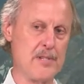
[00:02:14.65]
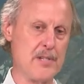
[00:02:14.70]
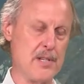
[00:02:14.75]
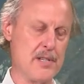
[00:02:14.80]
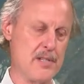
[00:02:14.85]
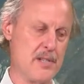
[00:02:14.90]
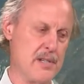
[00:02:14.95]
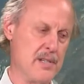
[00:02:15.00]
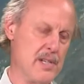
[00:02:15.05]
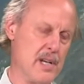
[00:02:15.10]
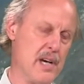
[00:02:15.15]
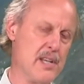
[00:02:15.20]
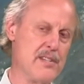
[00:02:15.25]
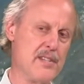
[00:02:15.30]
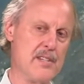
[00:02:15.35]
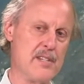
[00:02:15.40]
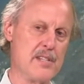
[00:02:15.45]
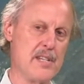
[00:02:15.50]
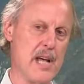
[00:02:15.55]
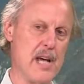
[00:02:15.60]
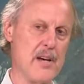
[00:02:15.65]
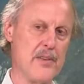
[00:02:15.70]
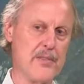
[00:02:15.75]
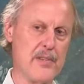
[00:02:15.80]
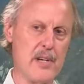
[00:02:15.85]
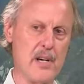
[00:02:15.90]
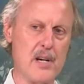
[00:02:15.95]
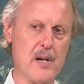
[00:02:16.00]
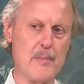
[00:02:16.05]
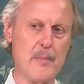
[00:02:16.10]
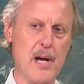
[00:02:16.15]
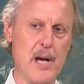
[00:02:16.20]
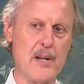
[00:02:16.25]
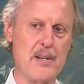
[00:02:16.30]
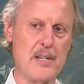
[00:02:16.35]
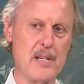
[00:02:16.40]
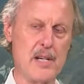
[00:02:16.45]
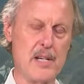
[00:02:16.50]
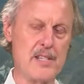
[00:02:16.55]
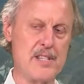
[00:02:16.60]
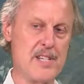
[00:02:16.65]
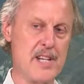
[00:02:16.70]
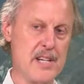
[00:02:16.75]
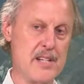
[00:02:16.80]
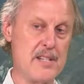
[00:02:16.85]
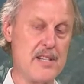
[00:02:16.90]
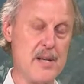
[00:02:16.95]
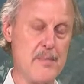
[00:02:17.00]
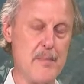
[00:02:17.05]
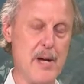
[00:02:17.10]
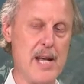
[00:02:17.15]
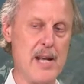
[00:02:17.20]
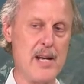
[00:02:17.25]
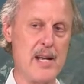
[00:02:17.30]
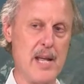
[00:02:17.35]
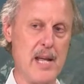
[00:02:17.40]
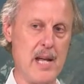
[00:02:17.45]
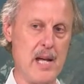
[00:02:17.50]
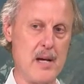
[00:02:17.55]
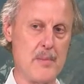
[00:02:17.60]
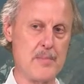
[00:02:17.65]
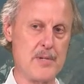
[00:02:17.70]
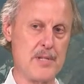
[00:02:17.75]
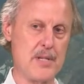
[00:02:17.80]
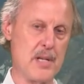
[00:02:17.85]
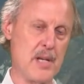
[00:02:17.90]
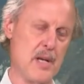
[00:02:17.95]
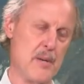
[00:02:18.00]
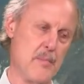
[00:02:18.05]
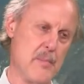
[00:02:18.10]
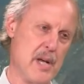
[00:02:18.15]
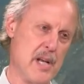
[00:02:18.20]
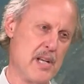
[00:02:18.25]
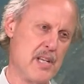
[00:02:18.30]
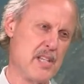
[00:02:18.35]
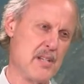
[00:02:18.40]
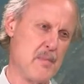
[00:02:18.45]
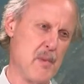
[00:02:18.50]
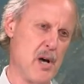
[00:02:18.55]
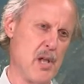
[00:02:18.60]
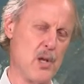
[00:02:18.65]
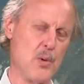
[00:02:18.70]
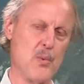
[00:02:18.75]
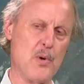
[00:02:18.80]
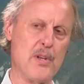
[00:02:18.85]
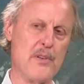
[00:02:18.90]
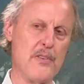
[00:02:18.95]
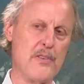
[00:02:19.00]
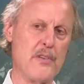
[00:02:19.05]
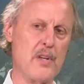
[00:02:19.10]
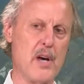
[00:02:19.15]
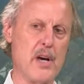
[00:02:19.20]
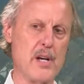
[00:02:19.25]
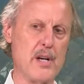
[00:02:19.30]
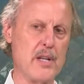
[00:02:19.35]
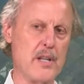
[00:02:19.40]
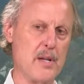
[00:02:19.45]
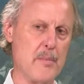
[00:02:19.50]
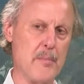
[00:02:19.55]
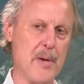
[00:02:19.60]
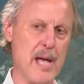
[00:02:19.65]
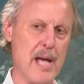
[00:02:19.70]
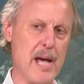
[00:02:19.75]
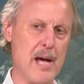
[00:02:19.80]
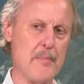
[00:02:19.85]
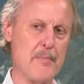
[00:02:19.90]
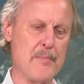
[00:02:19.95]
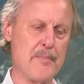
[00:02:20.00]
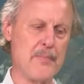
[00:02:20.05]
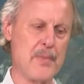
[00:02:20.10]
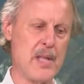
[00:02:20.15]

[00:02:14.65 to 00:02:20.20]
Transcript: just dozens out there, about 60 main camps and many smaller ones not on the map.